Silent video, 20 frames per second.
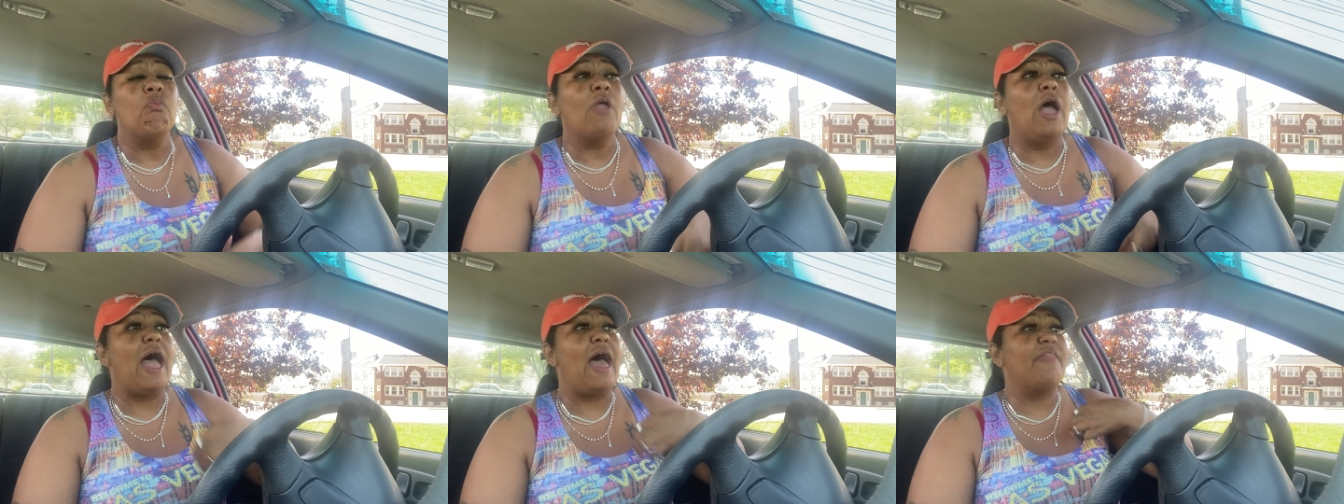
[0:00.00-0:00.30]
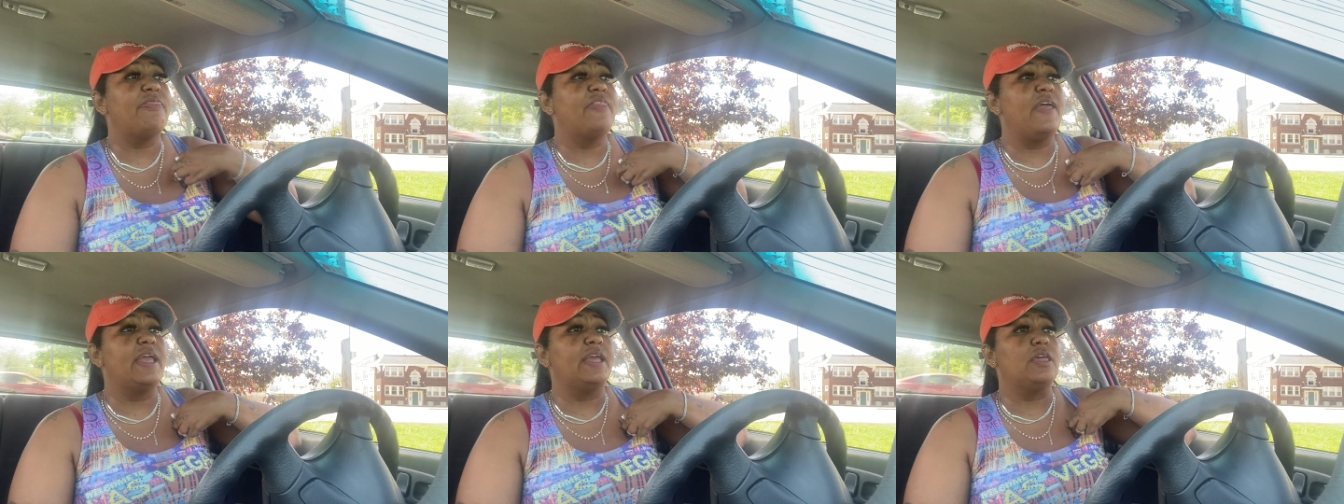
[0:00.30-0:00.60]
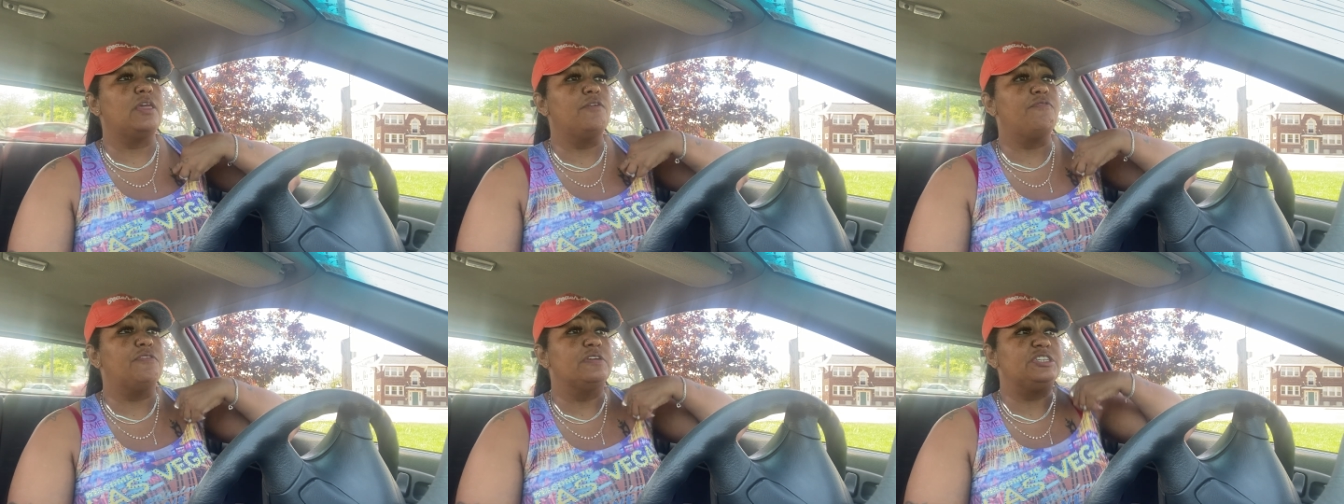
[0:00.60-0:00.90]
I
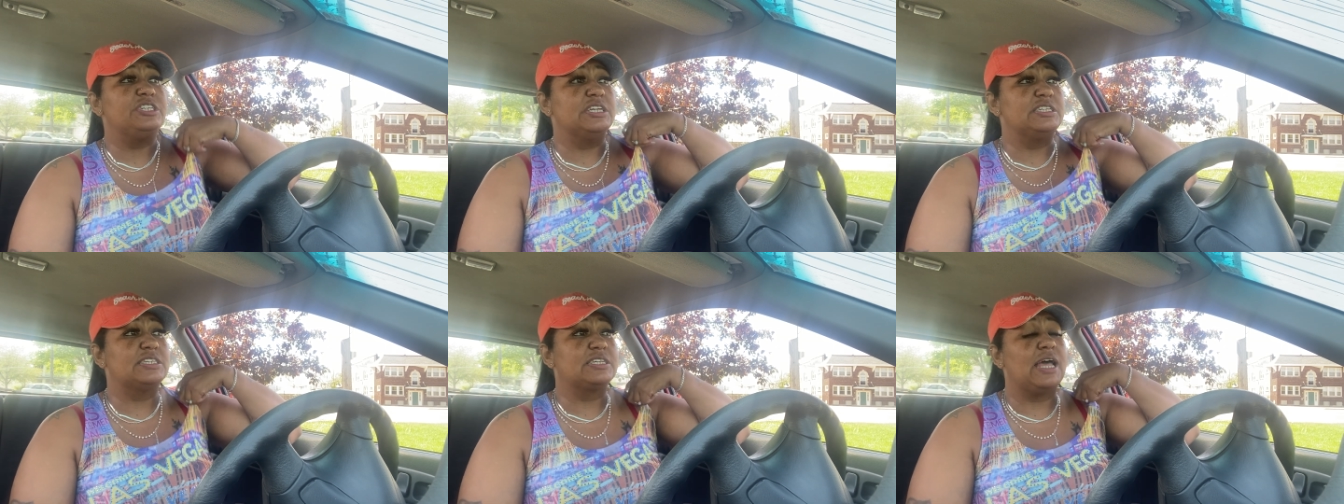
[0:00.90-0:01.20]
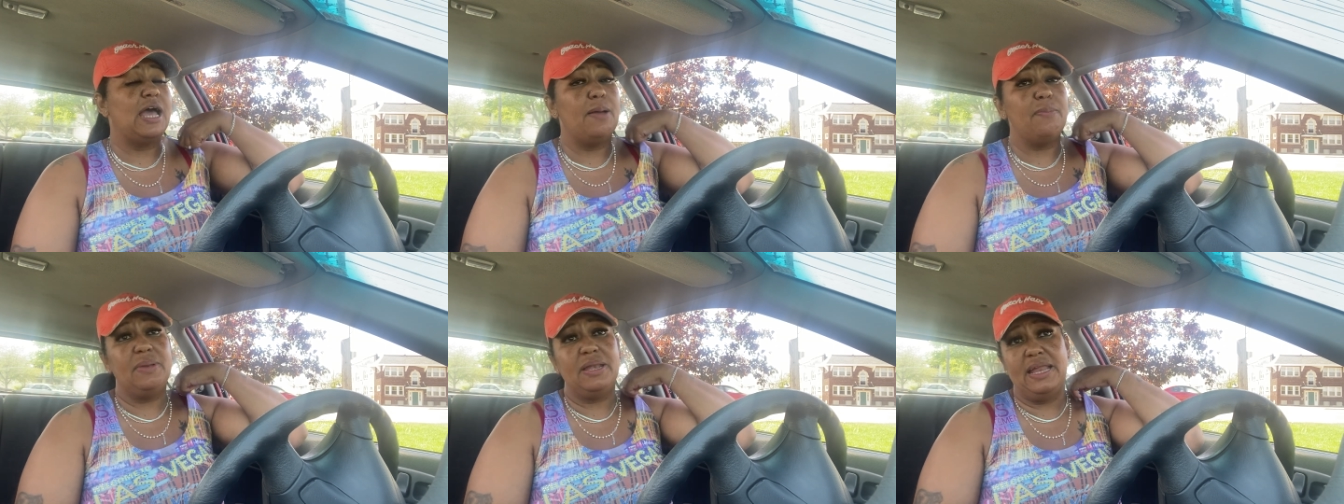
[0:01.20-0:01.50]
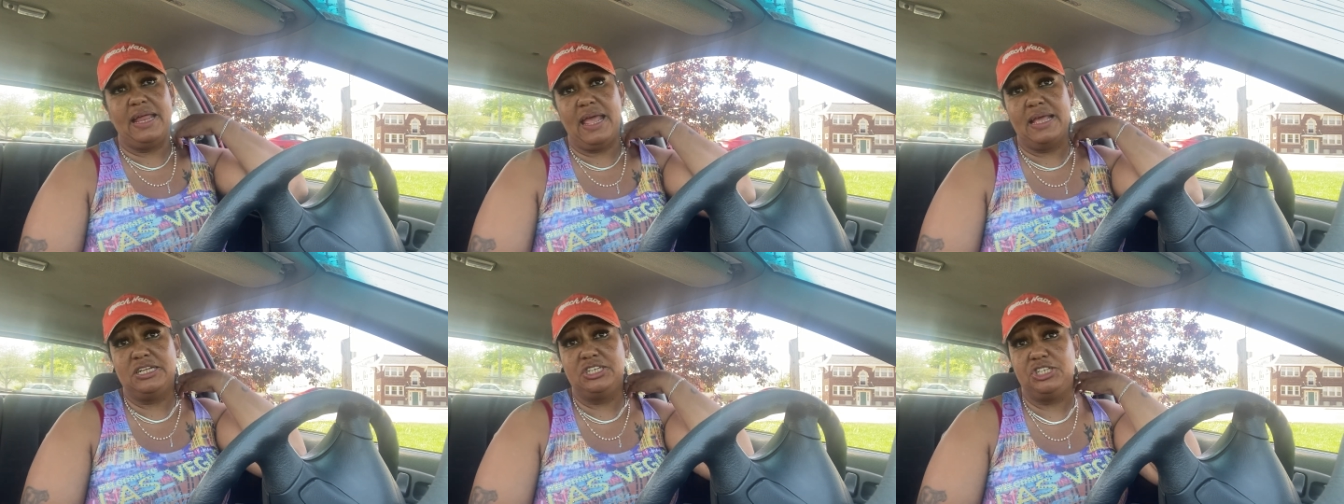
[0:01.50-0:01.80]
thank you for just coming
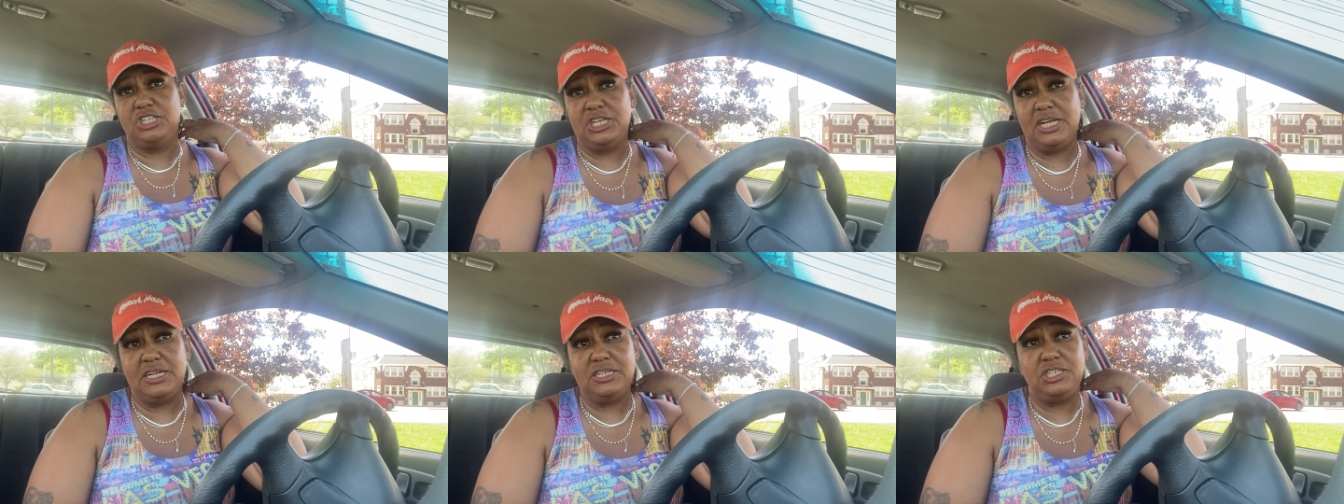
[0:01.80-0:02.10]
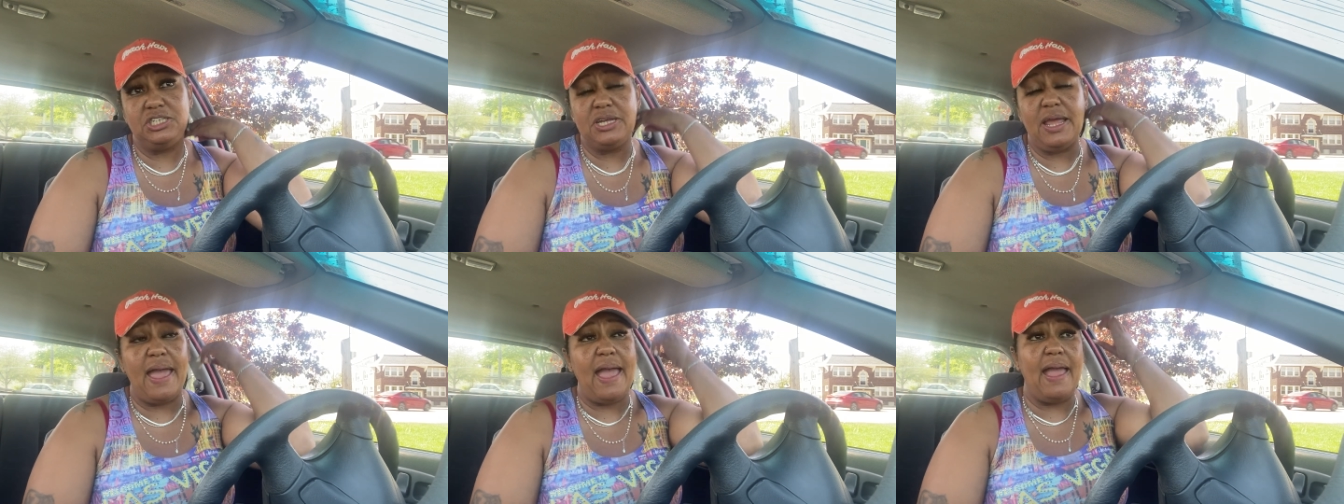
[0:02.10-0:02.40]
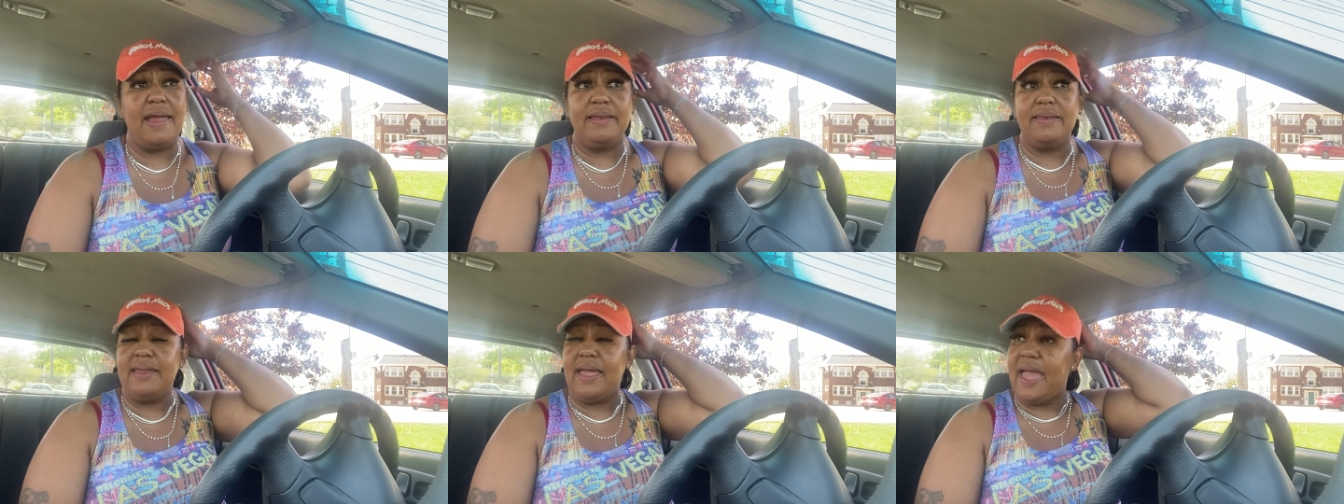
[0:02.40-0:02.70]
and chit-chatting,